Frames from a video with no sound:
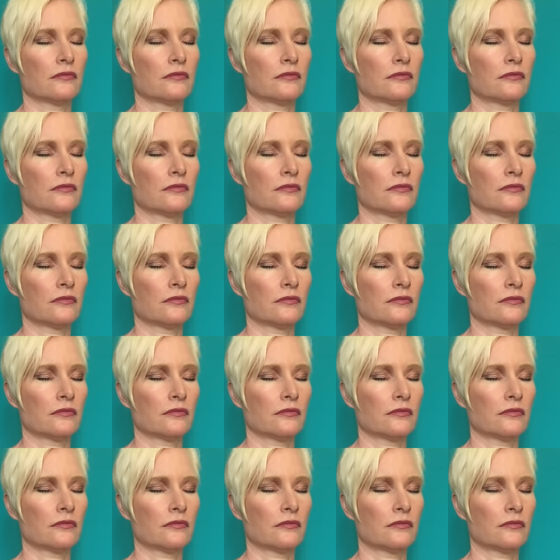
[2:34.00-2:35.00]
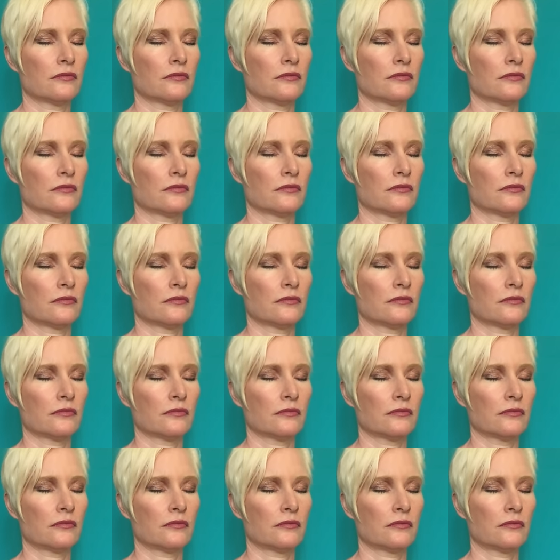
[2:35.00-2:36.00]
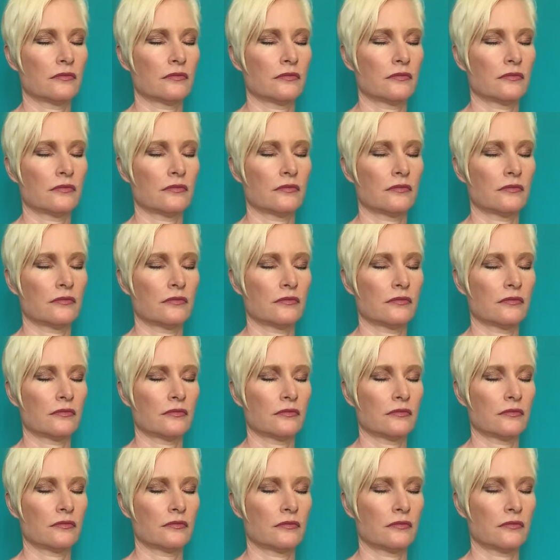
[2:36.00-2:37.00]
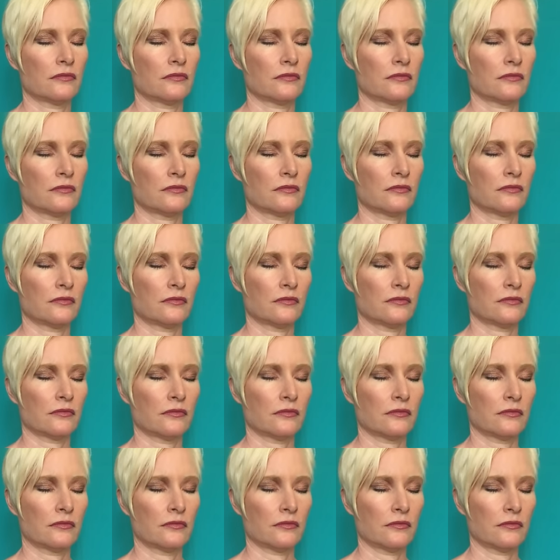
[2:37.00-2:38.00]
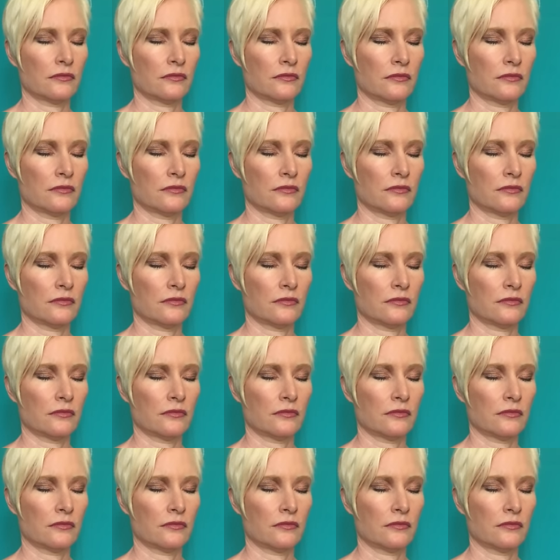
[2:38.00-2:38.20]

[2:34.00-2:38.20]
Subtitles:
[no speech]